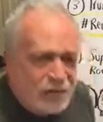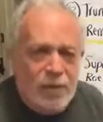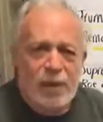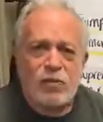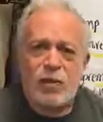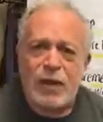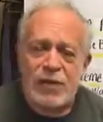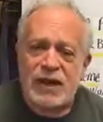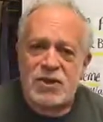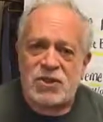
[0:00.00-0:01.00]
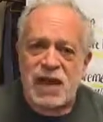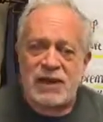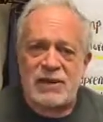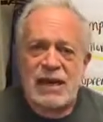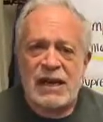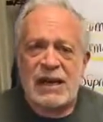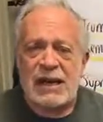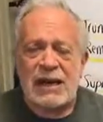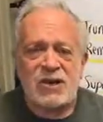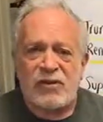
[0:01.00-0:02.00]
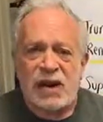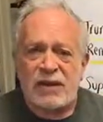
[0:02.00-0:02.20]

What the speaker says: a Republican Senate. It's very